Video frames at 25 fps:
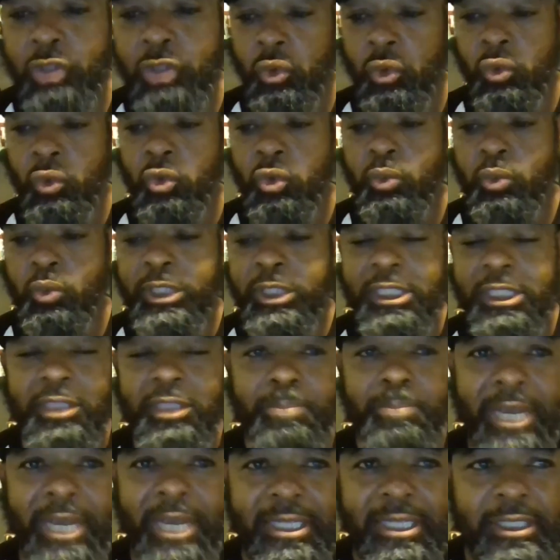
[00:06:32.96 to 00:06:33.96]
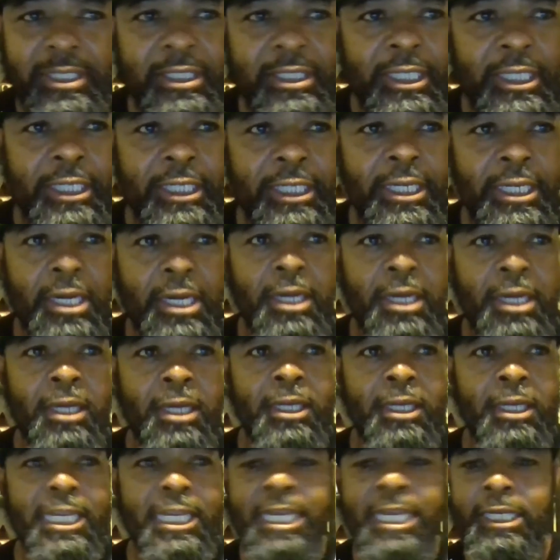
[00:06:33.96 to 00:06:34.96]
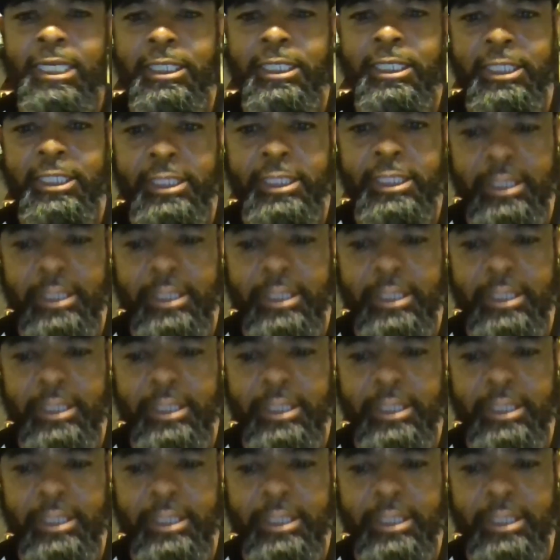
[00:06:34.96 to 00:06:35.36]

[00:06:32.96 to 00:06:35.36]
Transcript: which is based in Italy.